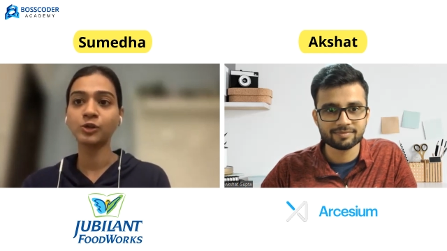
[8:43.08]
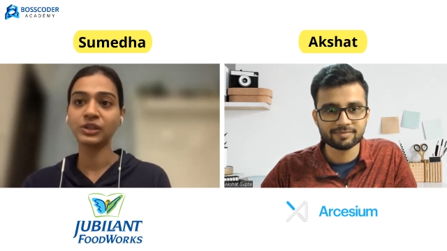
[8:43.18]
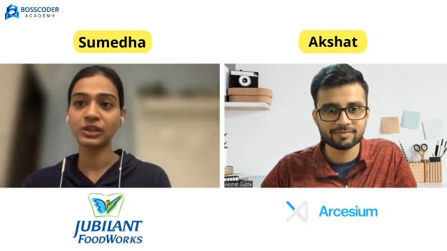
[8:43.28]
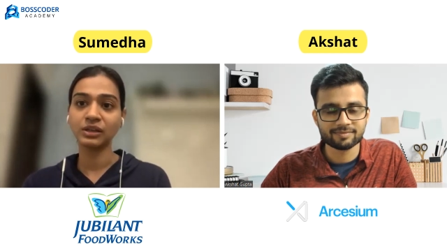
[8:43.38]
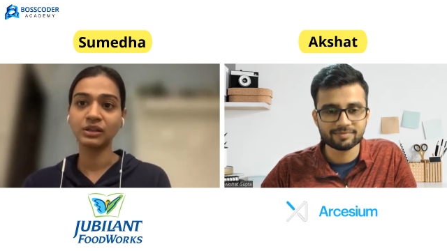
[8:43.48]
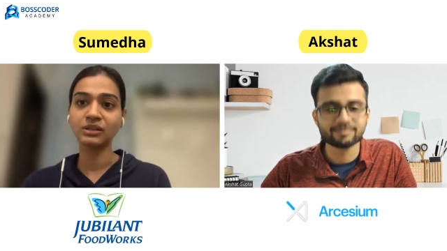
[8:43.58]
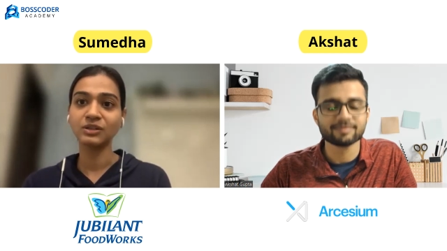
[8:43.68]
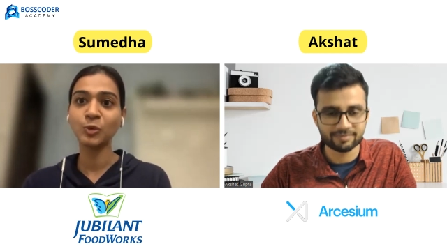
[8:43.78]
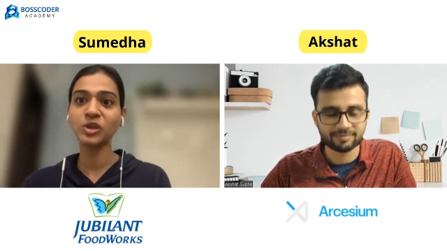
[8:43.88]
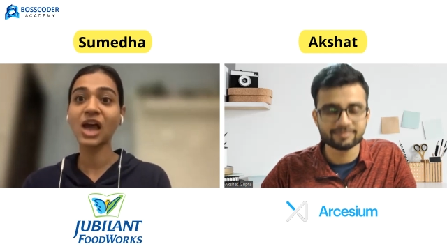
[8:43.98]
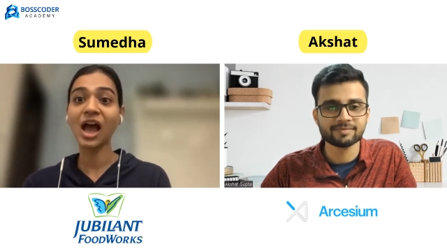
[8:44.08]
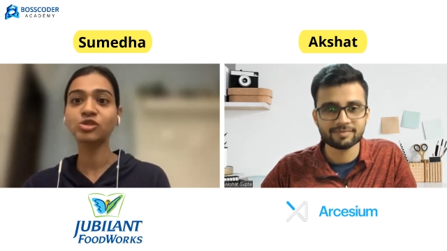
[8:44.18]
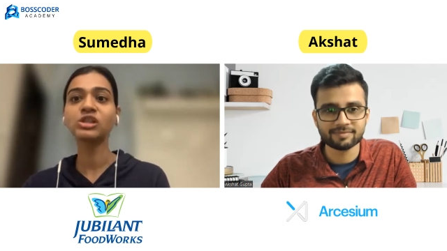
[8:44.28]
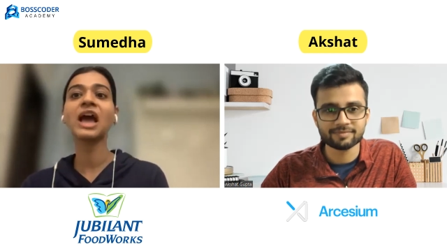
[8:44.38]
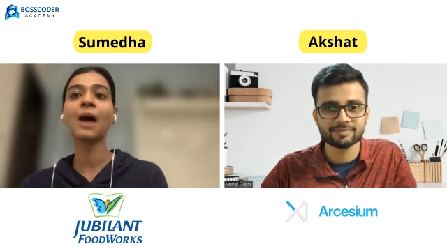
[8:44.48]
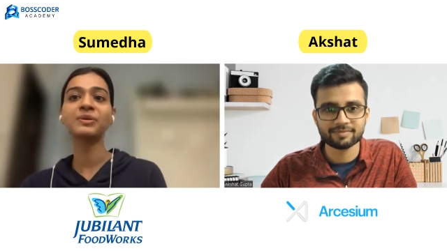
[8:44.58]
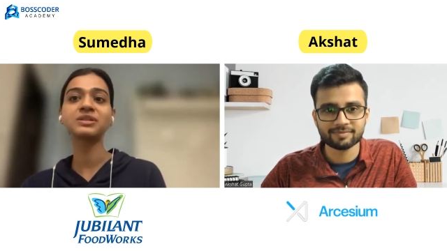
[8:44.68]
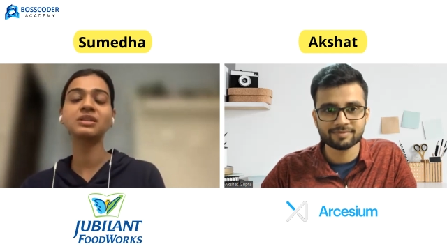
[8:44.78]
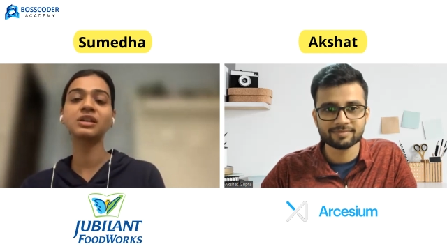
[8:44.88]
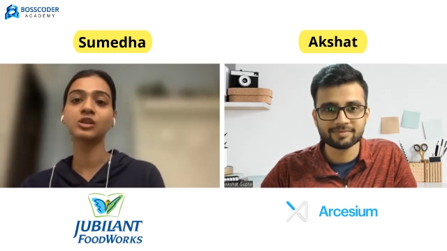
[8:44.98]
Speaker 1: of a thing, which actually
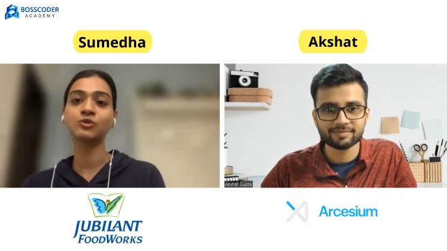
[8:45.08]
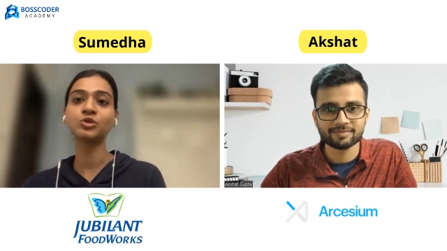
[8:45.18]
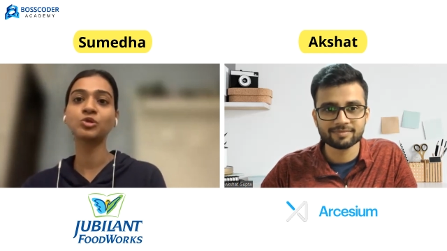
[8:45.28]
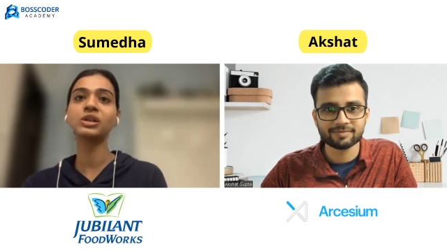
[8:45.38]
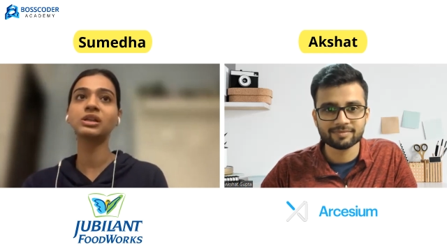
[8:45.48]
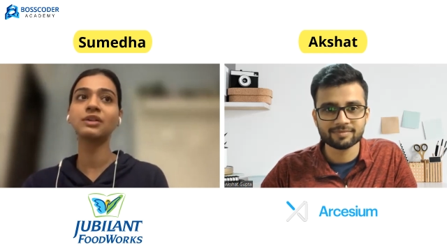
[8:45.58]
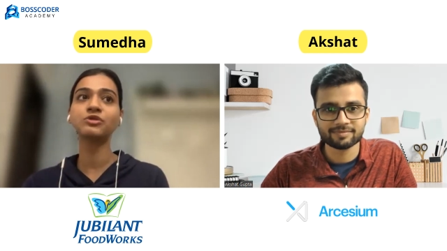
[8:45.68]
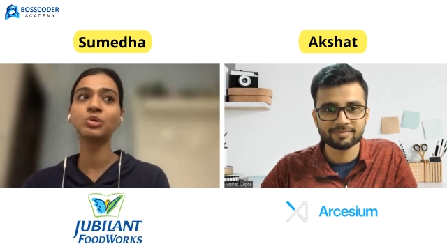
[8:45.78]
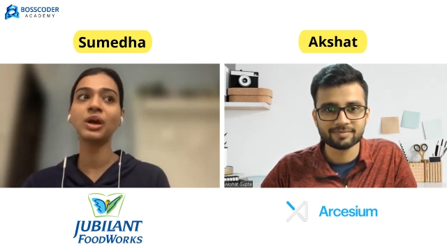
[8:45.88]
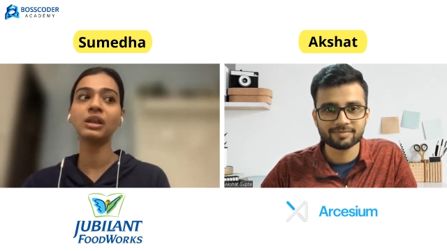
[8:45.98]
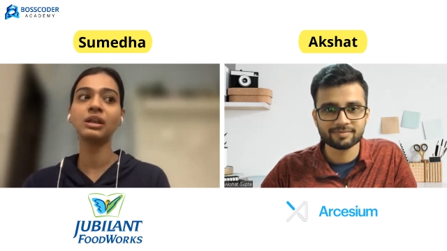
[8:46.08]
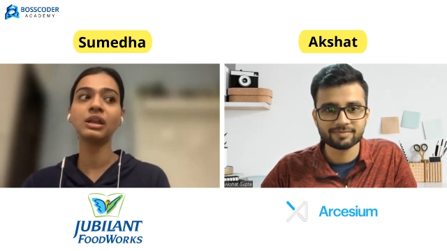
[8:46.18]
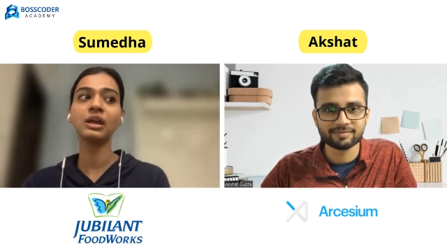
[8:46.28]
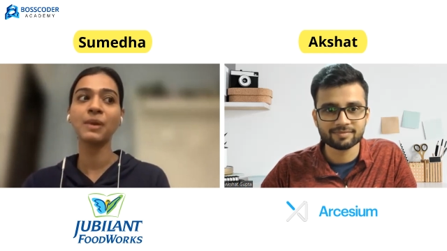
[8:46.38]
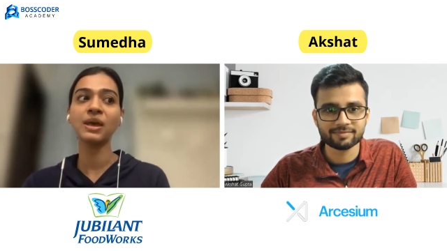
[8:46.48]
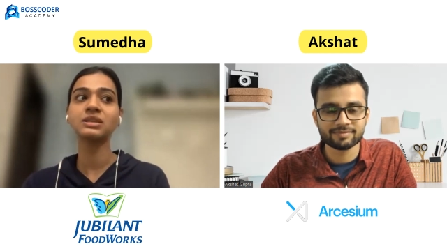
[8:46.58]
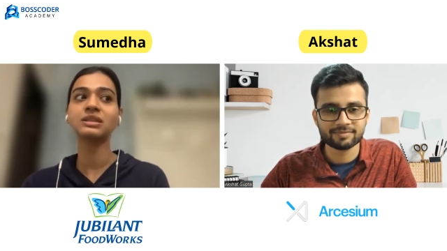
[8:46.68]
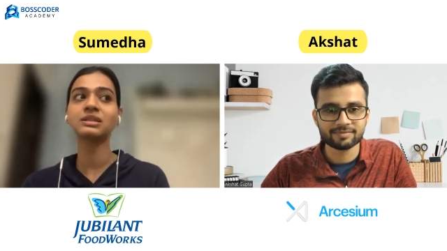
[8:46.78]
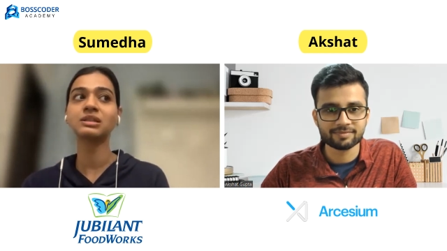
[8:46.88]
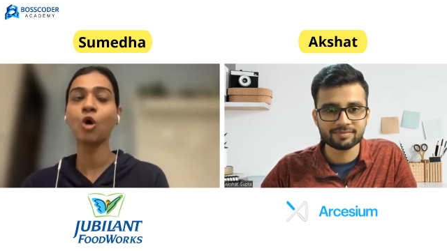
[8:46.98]
happens in the interview. So it gives you an
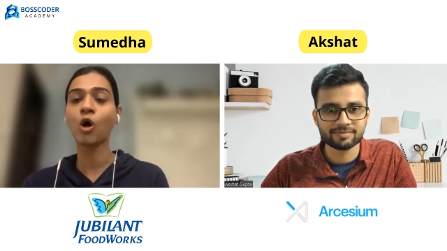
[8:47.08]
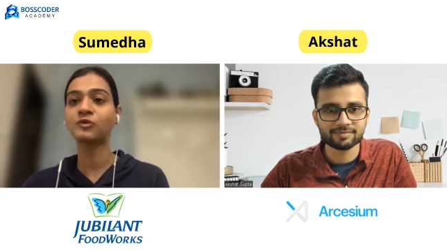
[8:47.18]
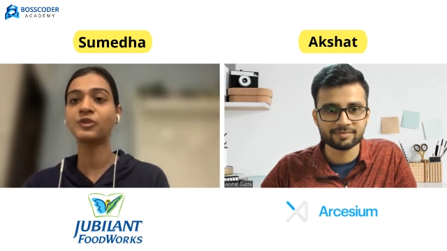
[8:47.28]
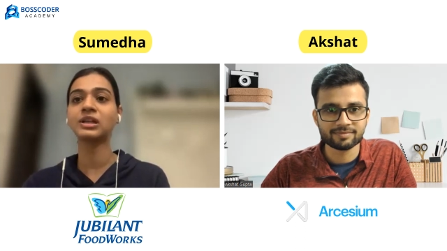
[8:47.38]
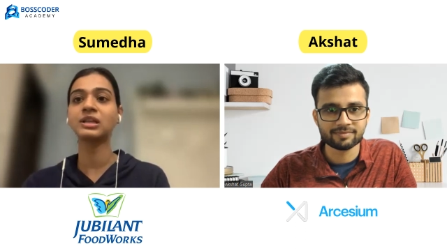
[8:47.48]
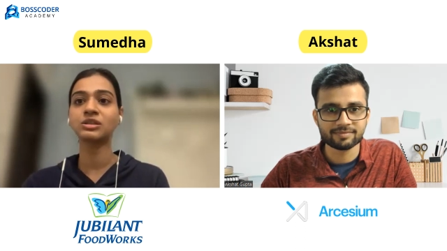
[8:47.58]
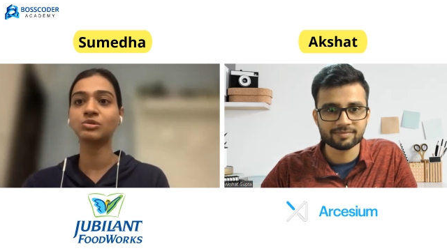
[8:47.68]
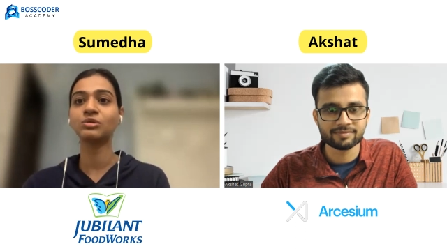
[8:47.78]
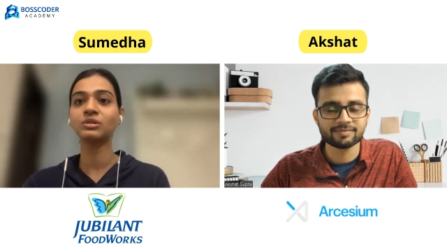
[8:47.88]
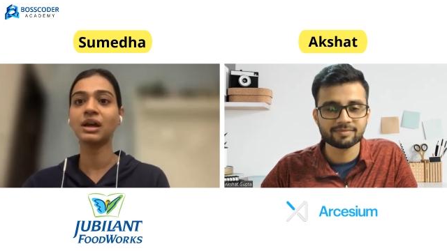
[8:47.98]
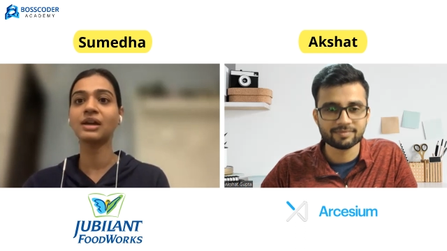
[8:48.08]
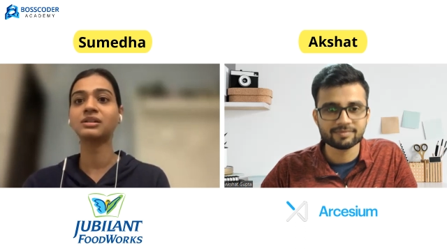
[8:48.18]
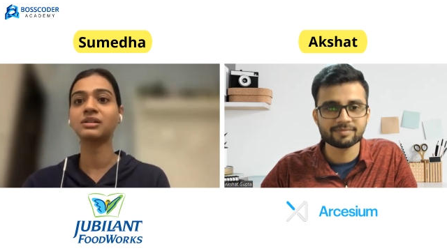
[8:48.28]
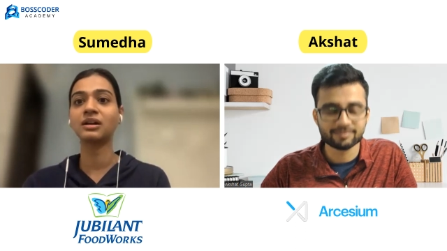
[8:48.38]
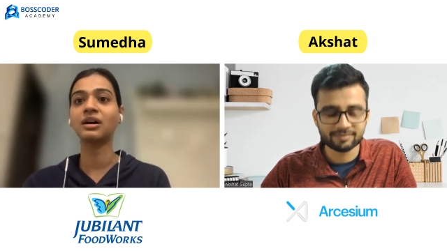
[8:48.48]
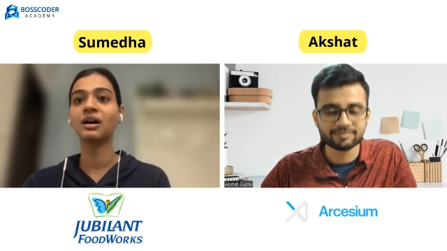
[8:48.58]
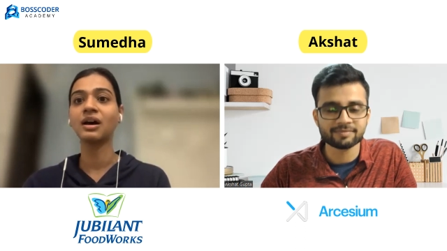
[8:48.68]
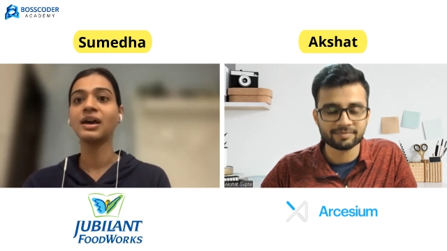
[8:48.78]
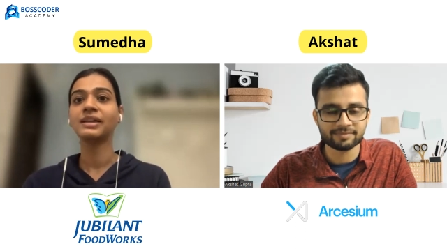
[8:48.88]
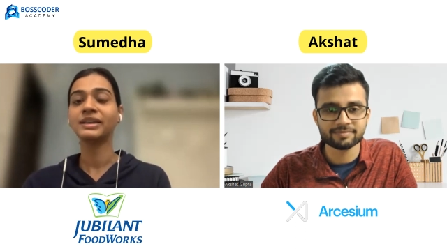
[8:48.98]
immense confidence, you know, that
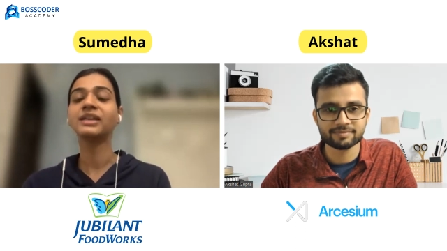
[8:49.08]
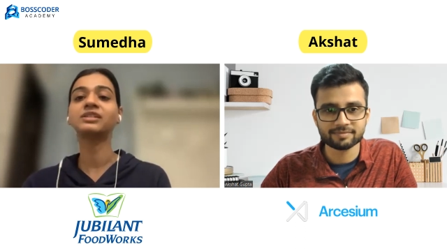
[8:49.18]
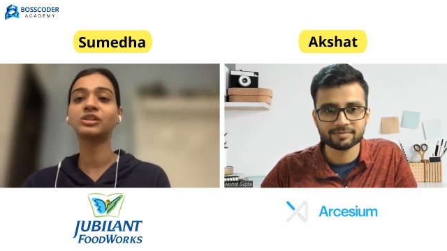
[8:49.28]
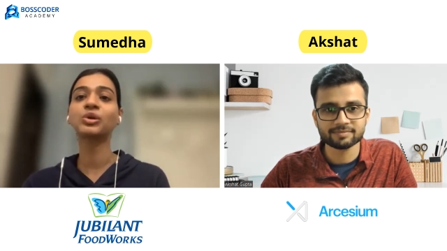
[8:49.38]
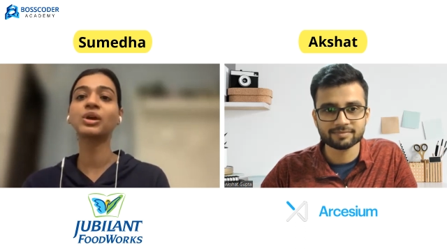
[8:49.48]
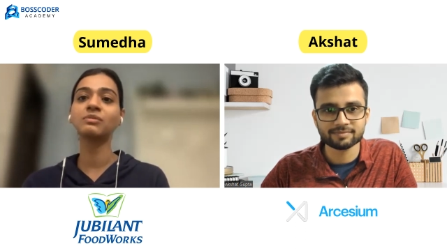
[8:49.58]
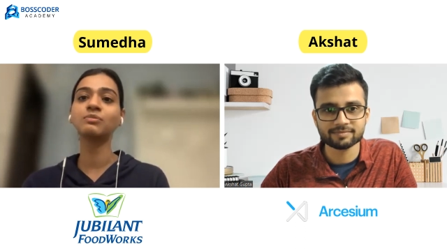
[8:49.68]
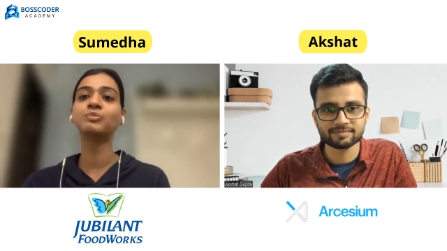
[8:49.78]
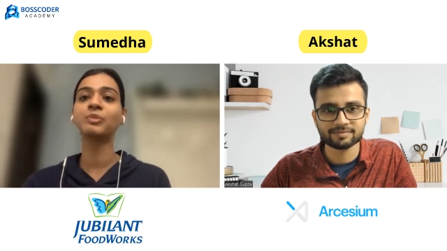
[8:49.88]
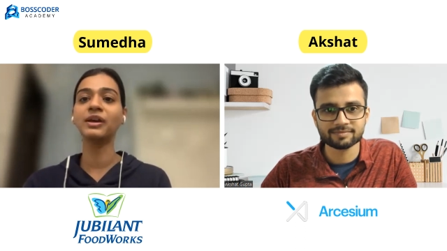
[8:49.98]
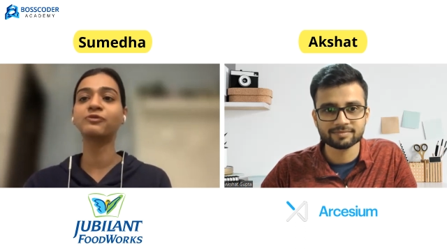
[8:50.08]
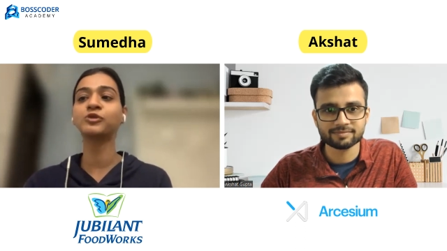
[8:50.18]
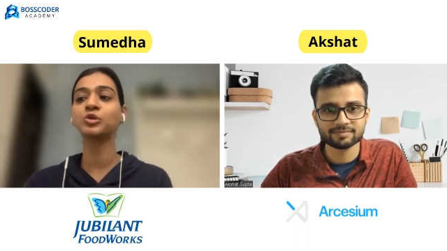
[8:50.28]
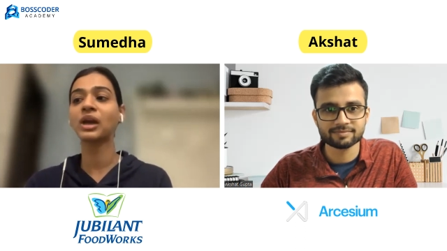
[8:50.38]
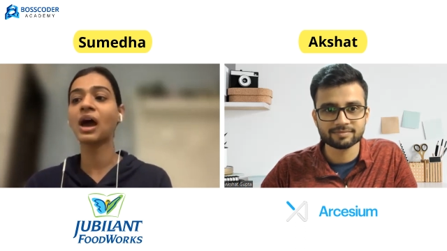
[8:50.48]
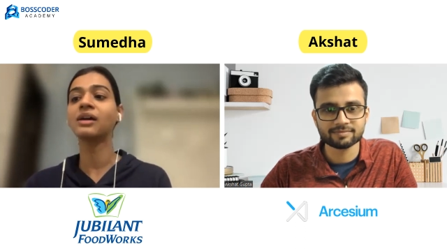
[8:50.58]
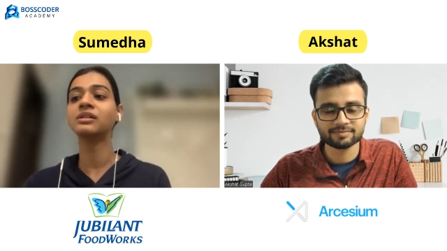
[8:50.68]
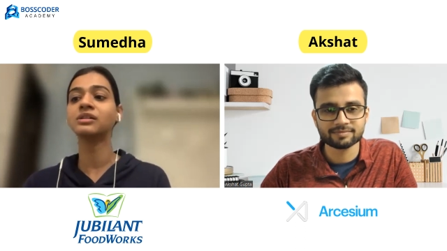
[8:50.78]
yes, you can, if you can